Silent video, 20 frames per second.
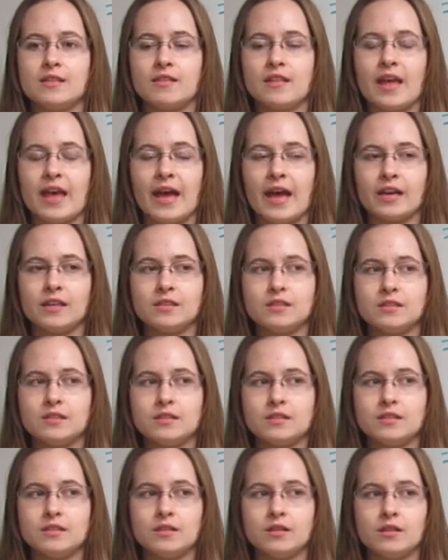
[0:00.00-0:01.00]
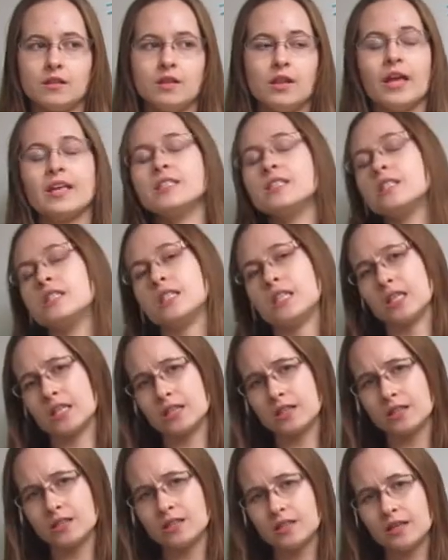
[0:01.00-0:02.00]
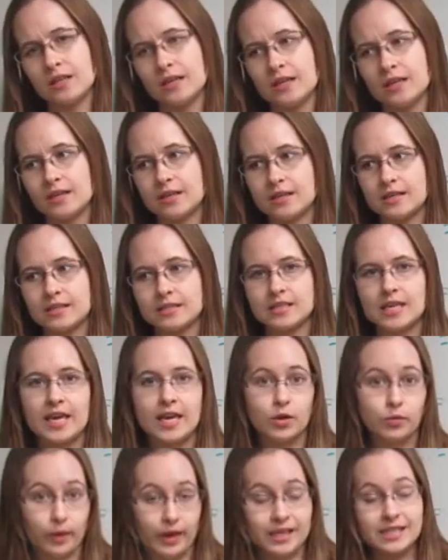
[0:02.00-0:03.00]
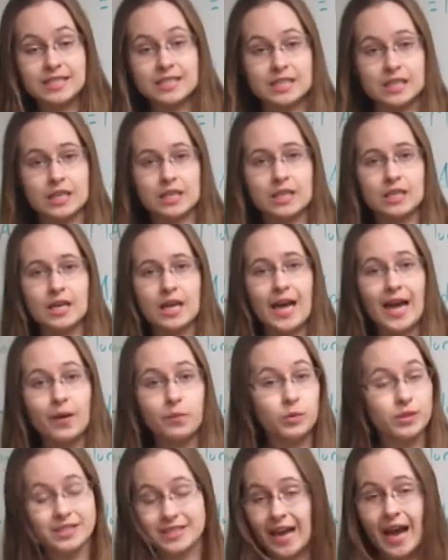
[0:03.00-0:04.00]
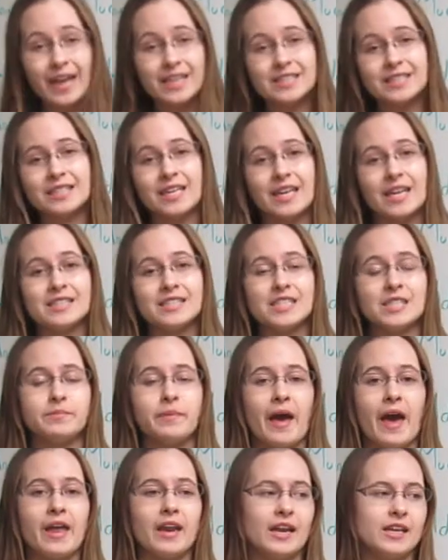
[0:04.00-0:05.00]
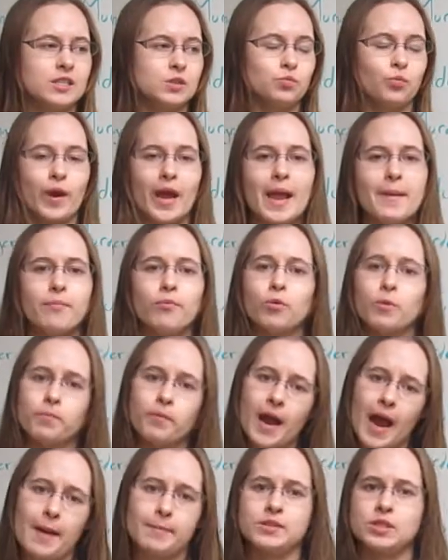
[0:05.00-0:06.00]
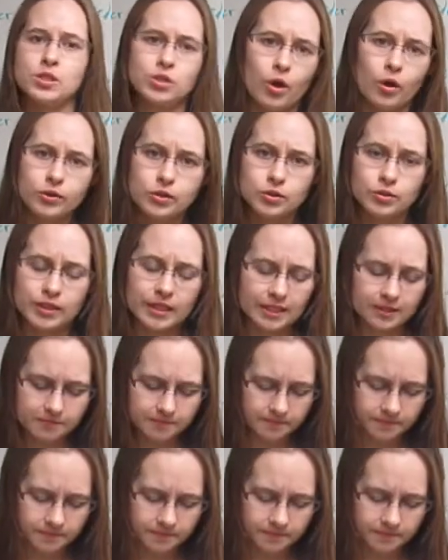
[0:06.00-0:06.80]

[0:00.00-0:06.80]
that lusting is a great sin, I would not say it's as bad as rape or perhaps adultery.